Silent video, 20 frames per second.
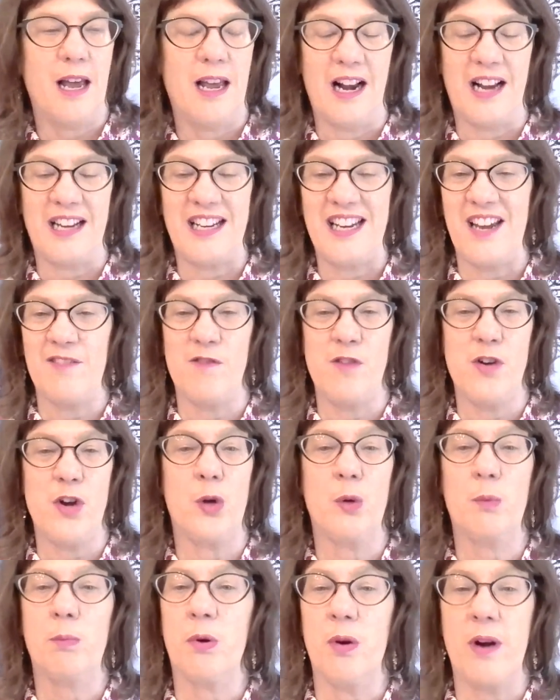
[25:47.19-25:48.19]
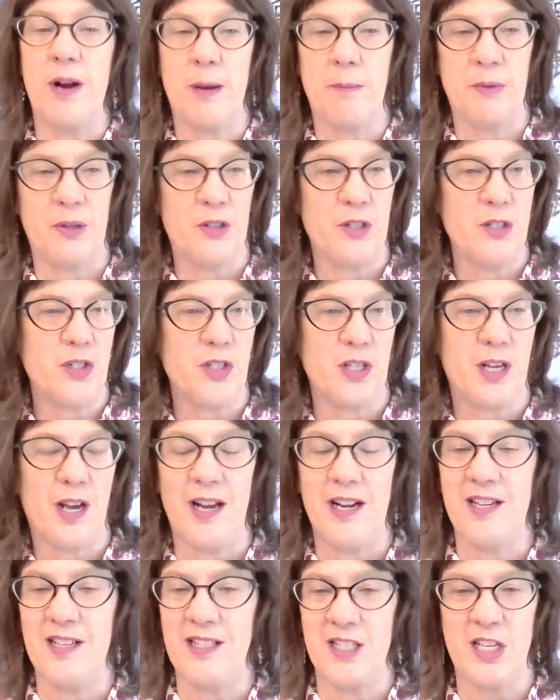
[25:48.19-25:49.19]
And I gave no parameters.
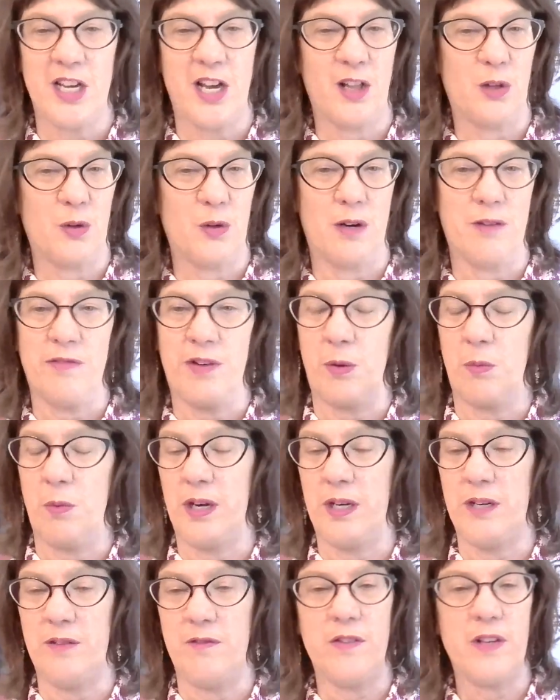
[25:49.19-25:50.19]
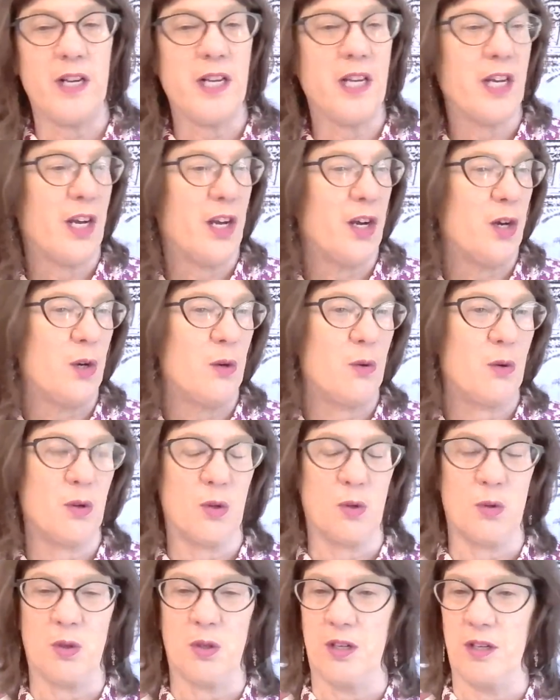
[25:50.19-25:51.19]
I didn't tell her if I wanted video
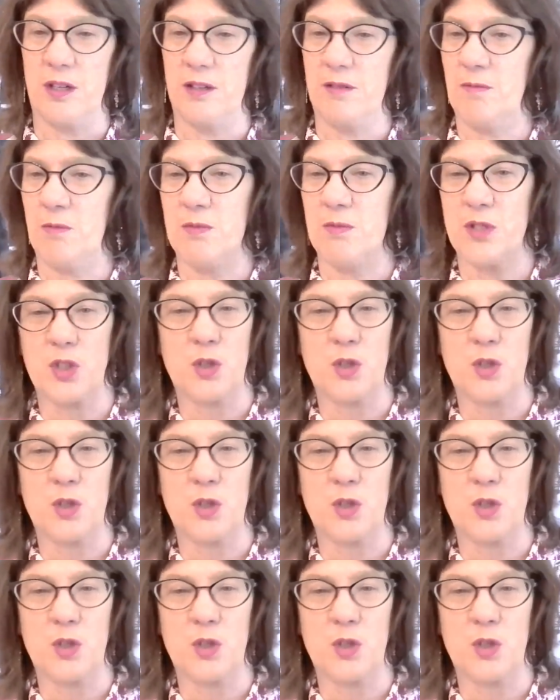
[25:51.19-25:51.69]
or